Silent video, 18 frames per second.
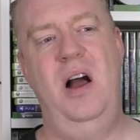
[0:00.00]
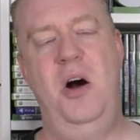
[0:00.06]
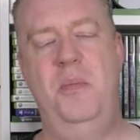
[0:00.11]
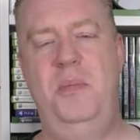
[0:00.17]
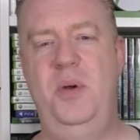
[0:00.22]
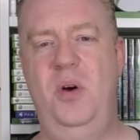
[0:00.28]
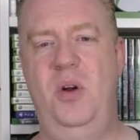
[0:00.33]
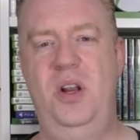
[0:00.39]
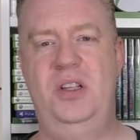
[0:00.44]
I'll
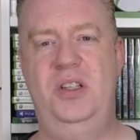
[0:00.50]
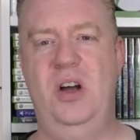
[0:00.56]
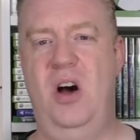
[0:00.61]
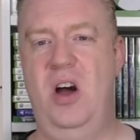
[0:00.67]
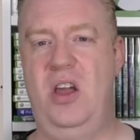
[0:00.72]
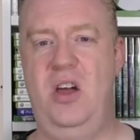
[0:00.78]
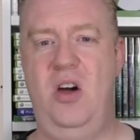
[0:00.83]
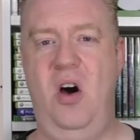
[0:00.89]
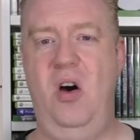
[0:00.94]
be honest,
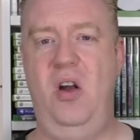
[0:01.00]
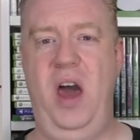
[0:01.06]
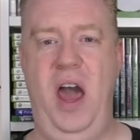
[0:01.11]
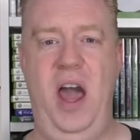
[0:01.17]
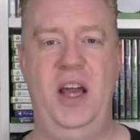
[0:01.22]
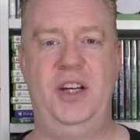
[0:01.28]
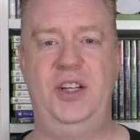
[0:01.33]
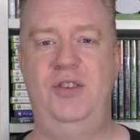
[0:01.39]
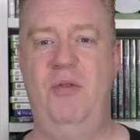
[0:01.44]
I can't
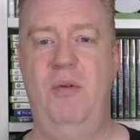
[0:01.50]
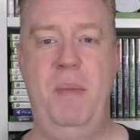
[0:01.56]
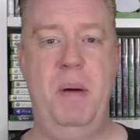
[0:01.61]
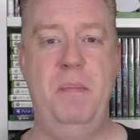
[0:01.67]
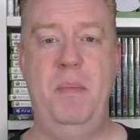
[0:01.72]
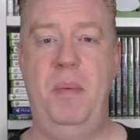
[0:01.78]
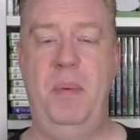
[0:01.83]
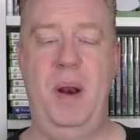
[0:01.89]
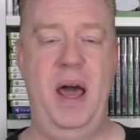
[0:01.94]
actually
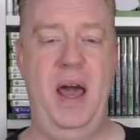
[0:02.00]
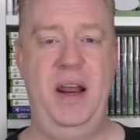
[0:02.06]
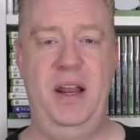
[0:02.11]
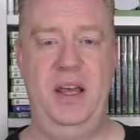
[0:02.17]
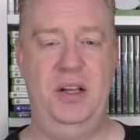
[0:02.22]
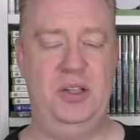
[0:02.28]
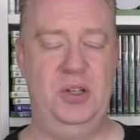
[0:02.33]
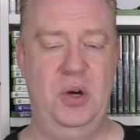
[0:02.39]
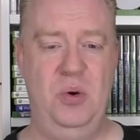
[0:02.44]
remember
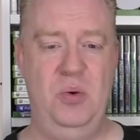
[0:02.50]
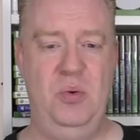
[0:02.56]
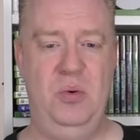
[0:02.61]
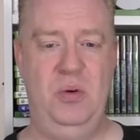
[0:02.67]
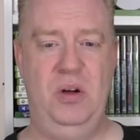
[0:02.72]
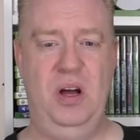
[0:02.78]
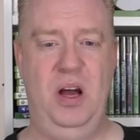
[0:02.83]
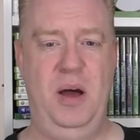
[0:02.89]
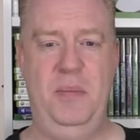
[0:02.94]
playing it at all.
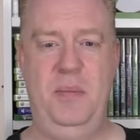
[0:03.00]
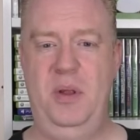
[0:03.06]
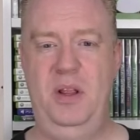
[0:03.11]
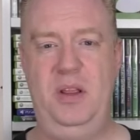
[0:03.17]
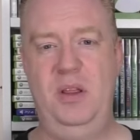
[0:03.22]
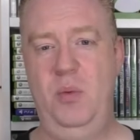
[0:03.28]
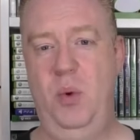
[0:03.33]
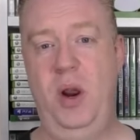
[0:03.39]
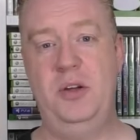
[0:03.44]
When
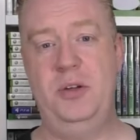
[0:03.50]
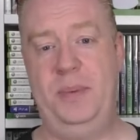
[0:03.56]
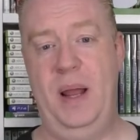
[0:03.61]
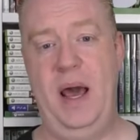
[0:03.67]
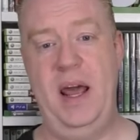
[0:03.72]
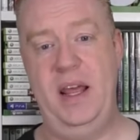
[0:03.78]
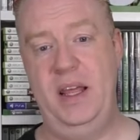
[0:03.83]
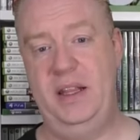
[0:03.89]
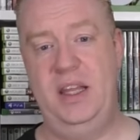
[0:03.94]
I was
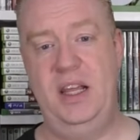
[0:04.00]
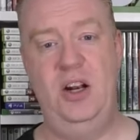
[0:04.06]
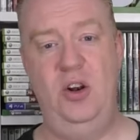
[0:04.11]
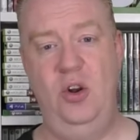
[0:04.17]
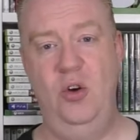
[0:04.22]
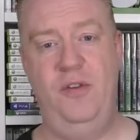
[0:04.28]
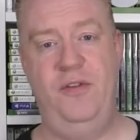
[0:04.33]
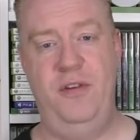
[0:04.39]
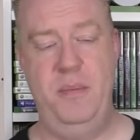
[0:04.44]
playing it, it
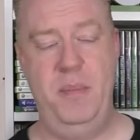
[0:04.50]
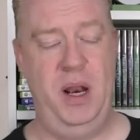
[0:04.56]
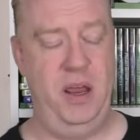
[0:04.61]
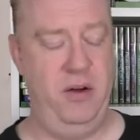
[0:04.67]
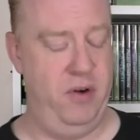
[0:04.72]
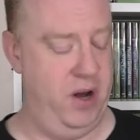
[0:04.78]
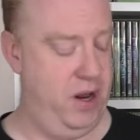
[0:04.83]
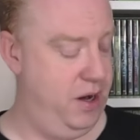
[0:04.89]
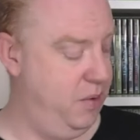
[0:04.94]
didn't look
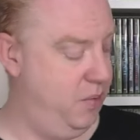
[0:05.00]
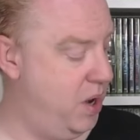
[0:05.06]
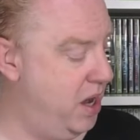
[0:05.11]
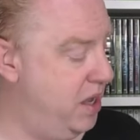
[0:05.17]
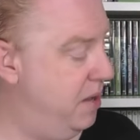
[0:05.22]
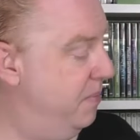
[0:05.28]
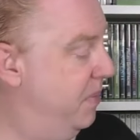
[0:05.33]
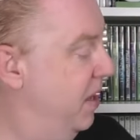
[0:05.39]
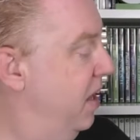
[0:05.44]
familiar in any
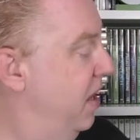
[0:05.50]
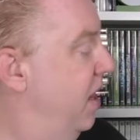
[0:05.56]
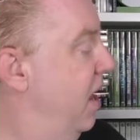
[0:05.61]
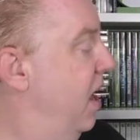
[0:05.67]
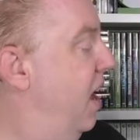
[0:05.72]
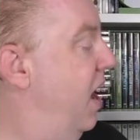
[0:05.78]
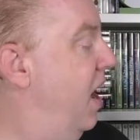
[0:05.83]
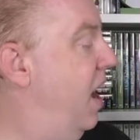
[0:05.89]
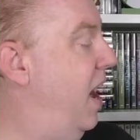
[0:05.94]
way.
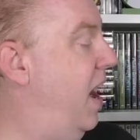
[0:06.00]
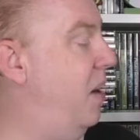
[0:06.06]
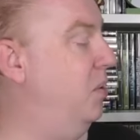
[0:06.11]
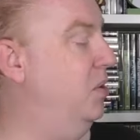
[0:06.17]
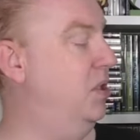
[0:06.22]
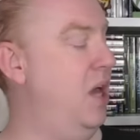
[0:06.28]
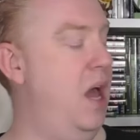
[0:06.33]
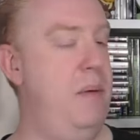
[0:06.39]
And that was